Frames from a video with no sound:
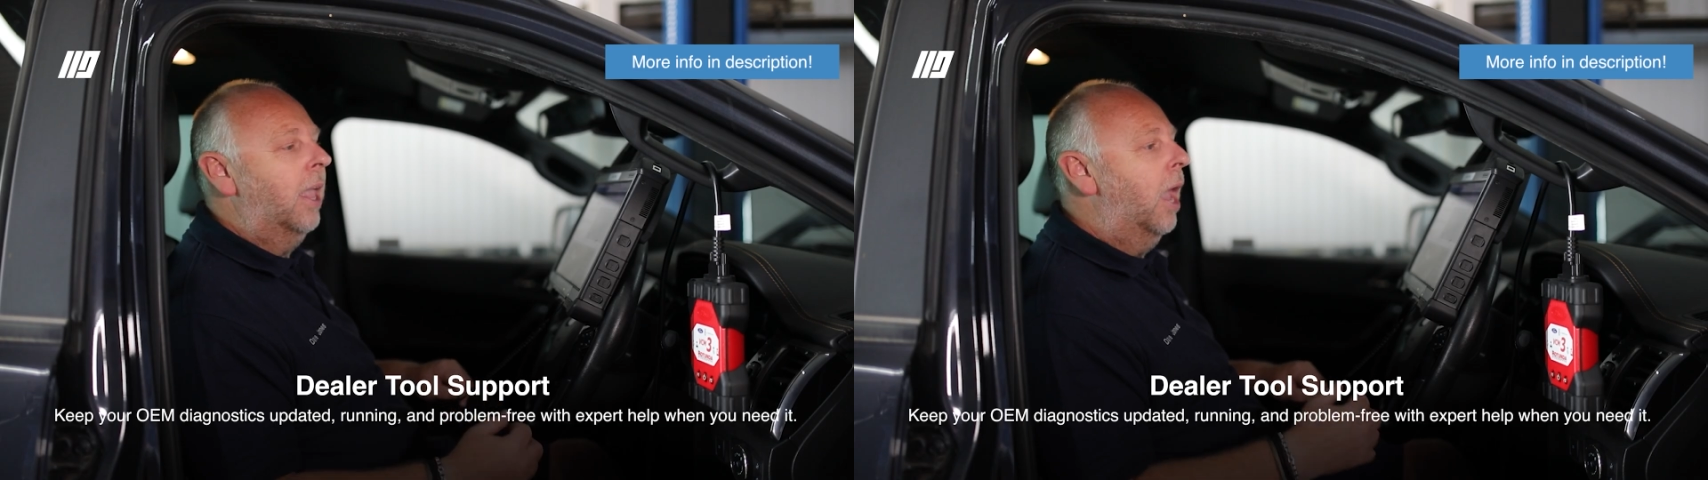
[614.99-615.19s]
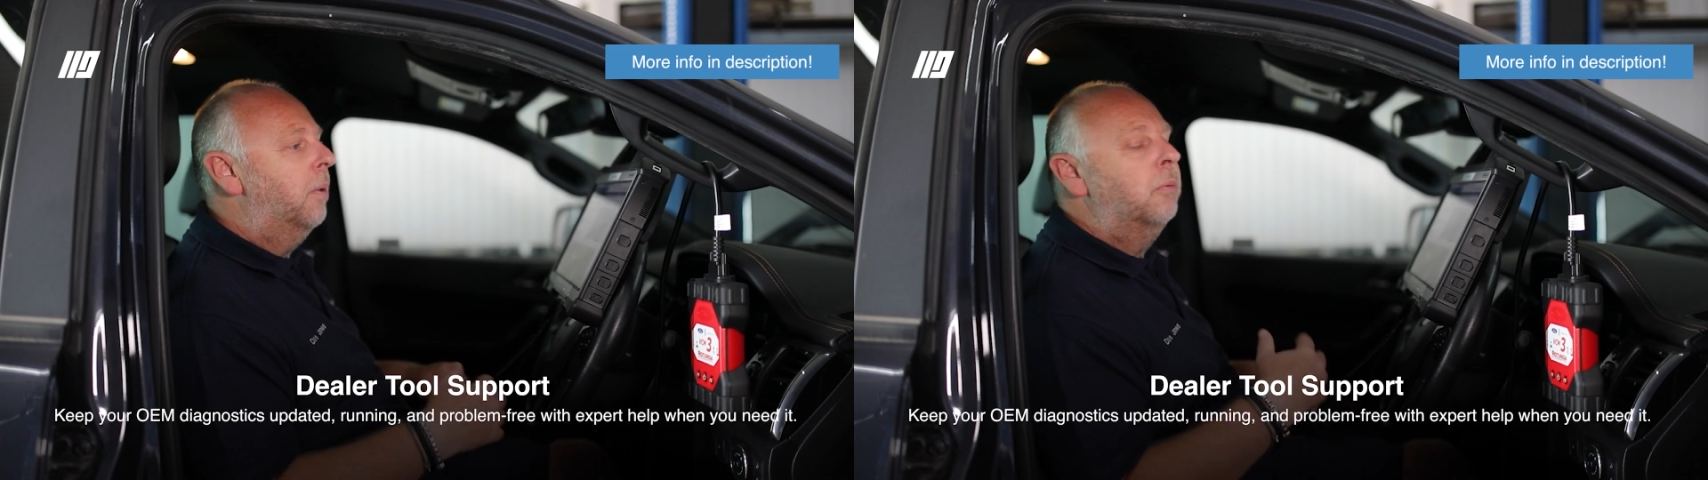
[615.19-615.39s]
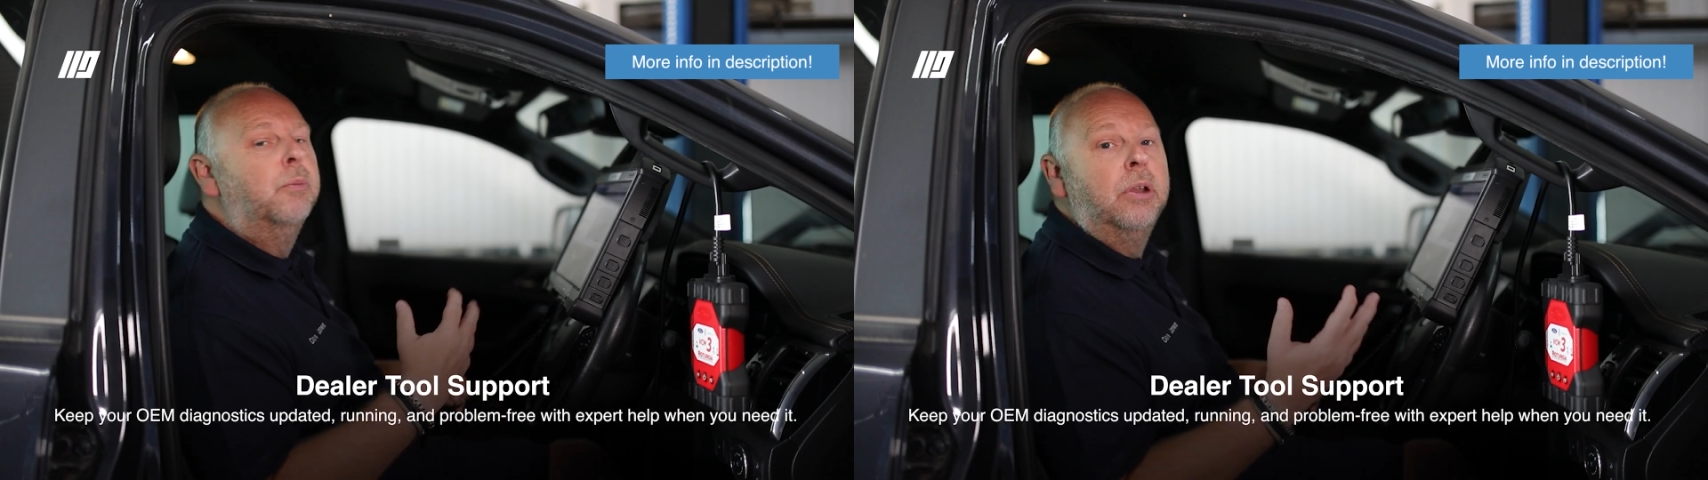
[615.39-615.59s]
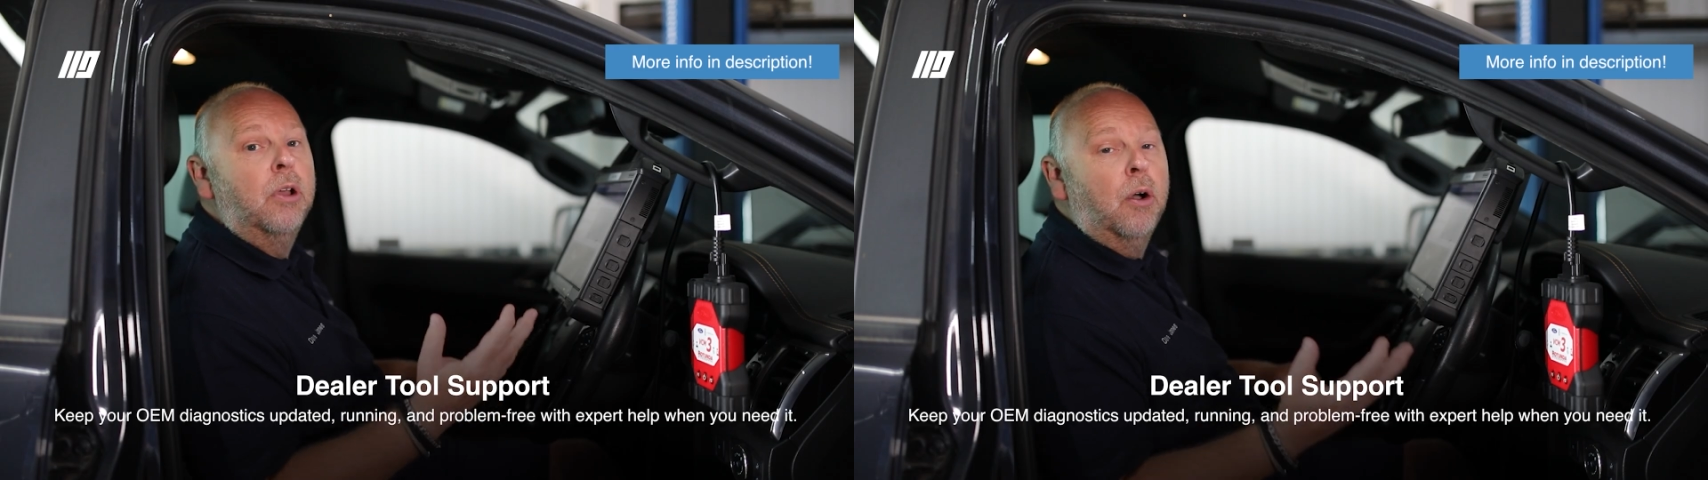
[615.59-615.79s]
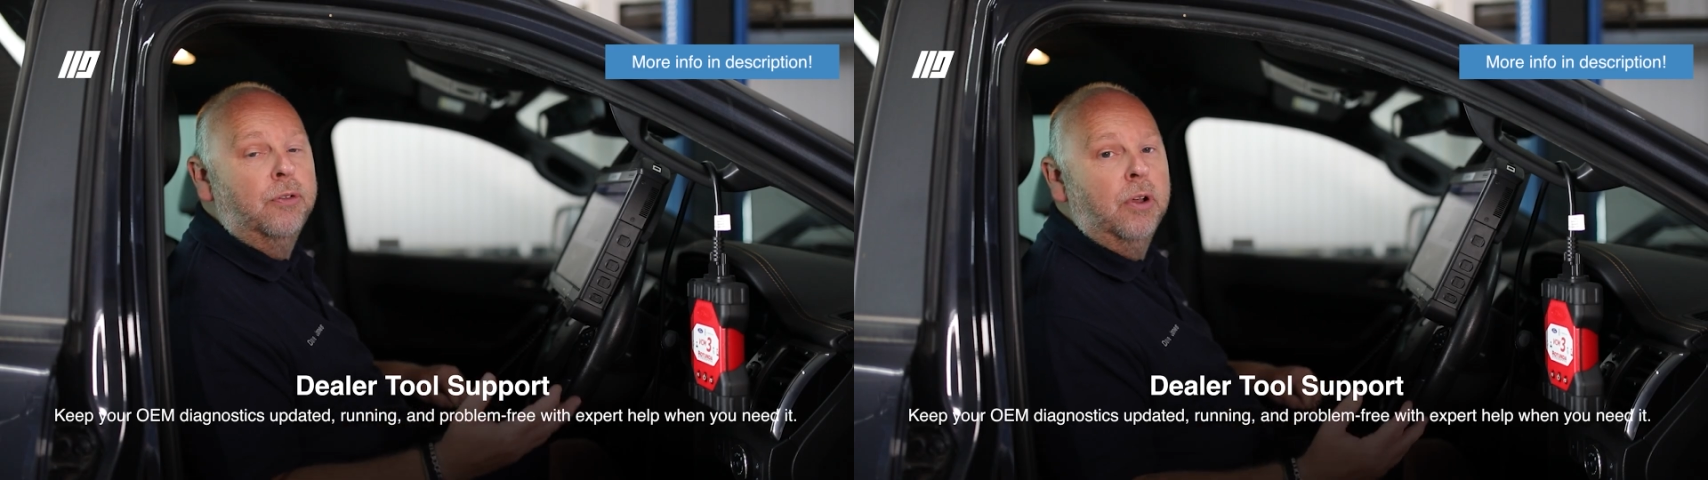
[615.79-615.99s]
Again,
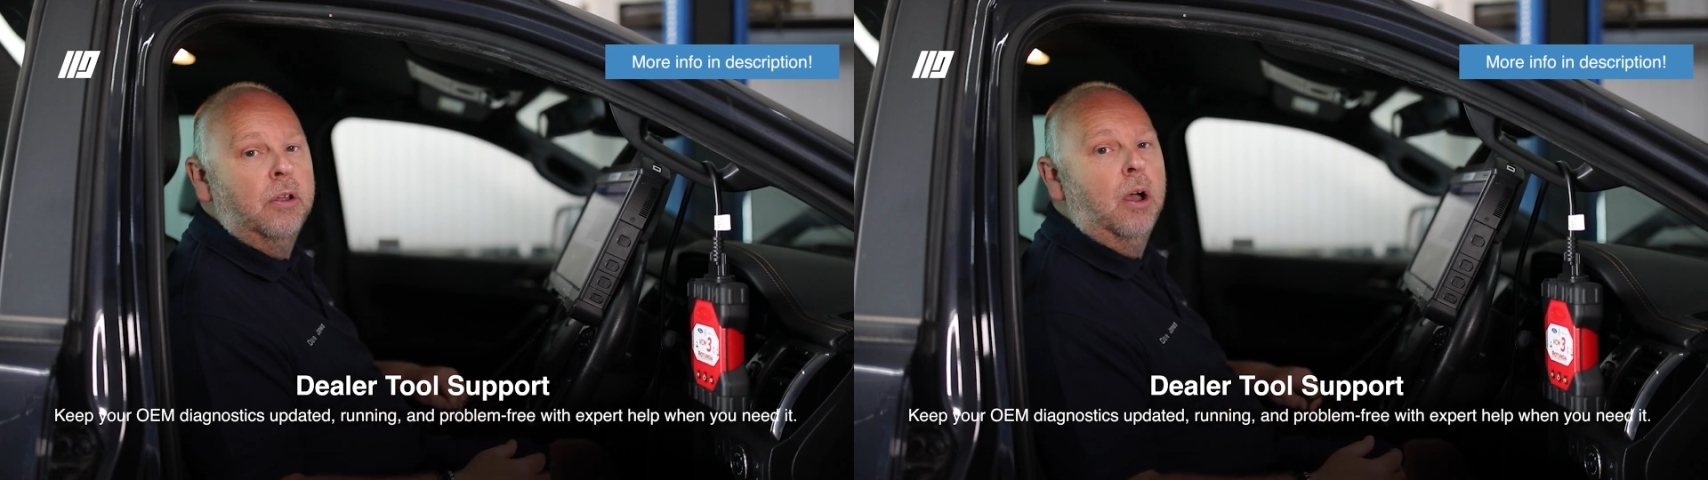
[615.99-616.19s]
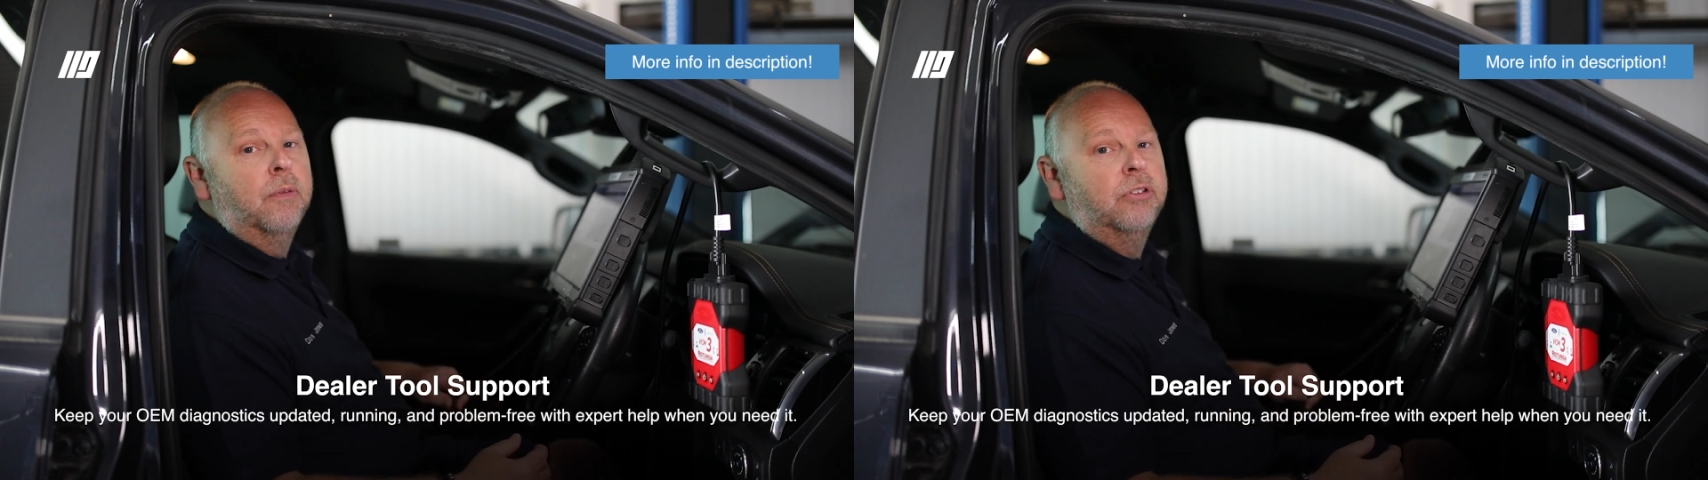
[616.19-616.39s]
we offer